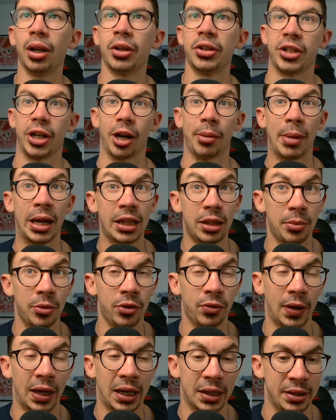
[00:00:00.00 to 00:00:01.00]
So yeah, I made the
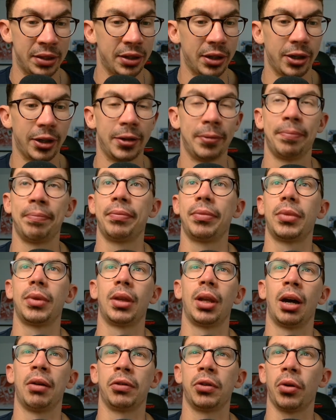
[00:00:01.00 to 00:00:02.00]
move last night.
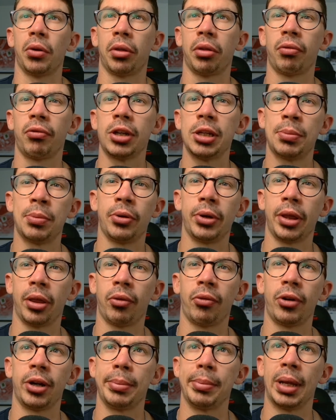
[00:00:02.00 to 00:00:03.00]
I've got
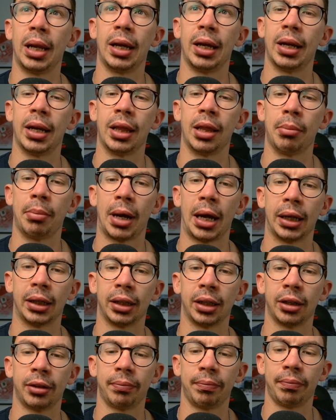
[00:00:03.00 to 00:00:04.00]
3.3 million in the bank,
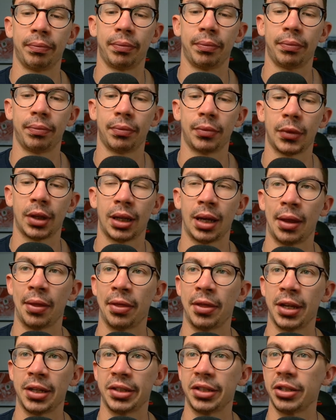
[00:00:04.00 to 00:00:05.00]

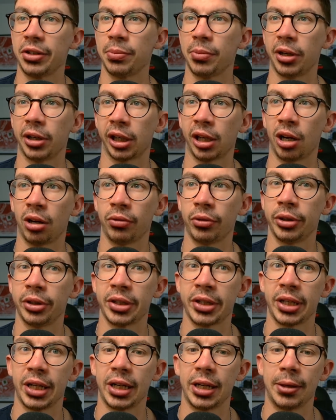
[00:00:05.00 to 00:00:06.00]
and this is my current
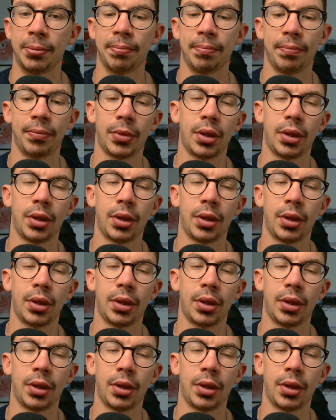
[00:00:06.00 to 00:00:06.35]
team.